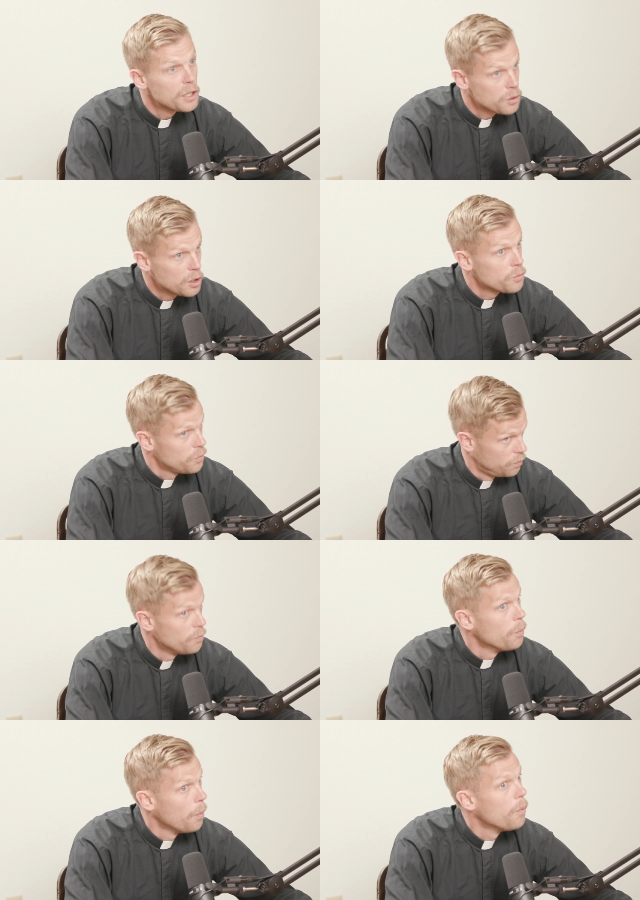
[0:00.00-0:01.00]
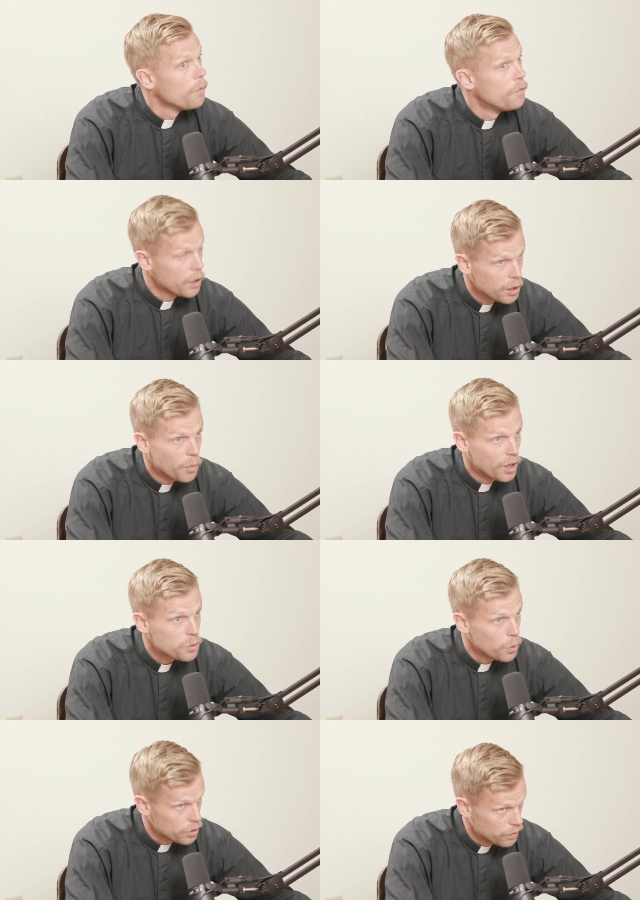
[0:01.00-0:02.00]
It's very
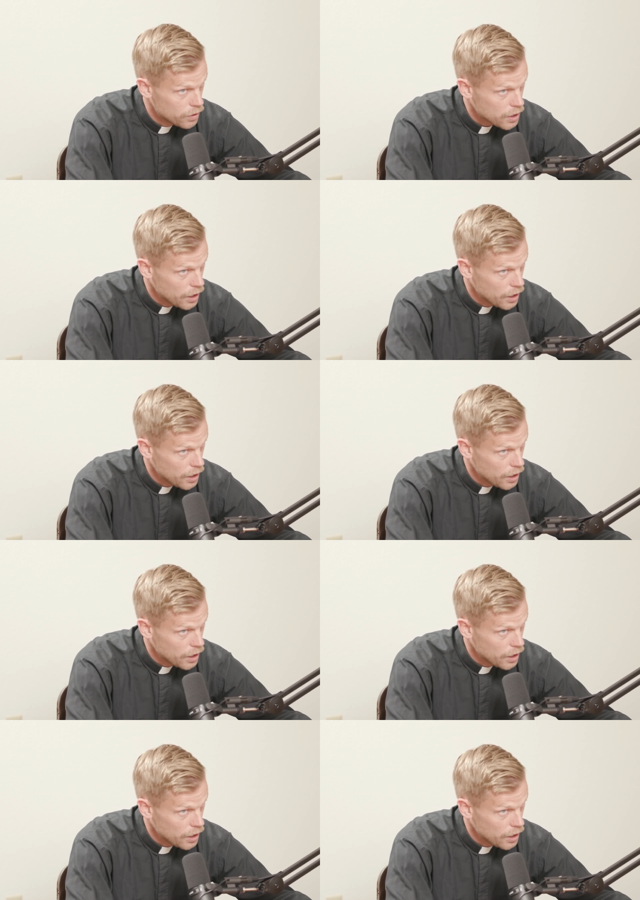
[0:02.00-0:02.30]
much worthy of